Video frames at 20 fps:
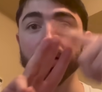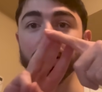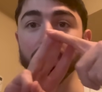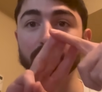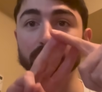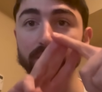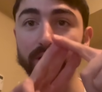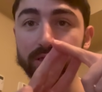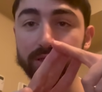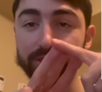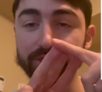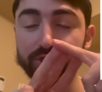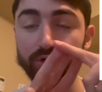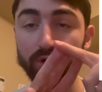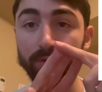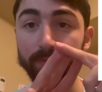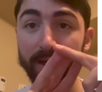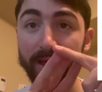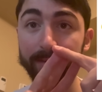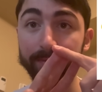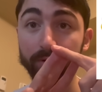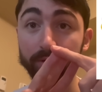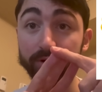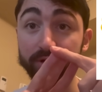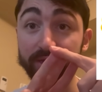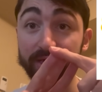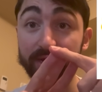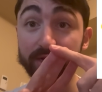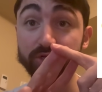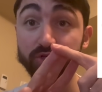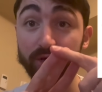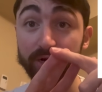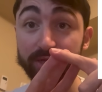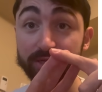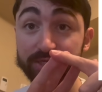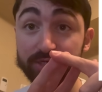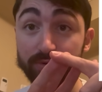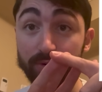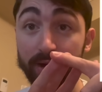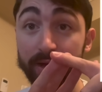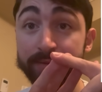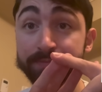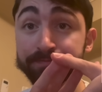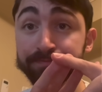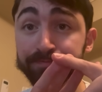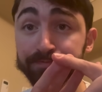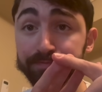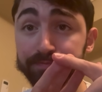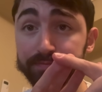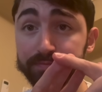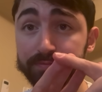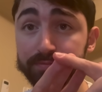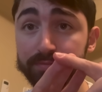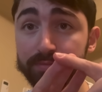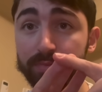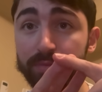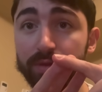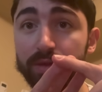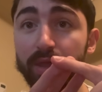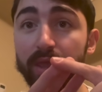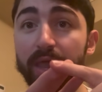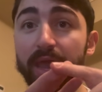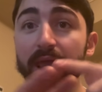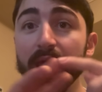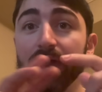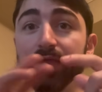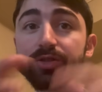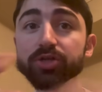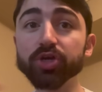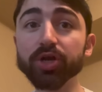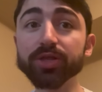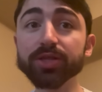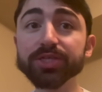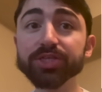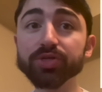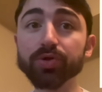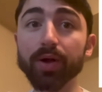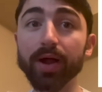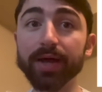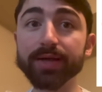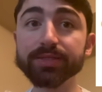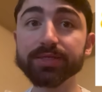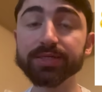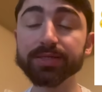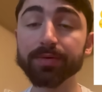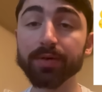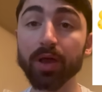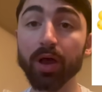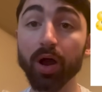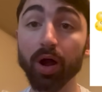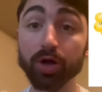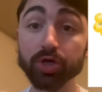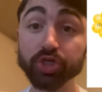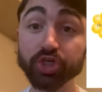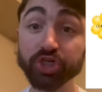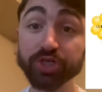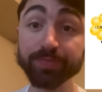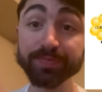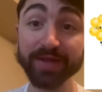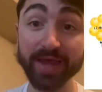on a glycerol backbone, you get a triglyceride. And the triglycerides are shipped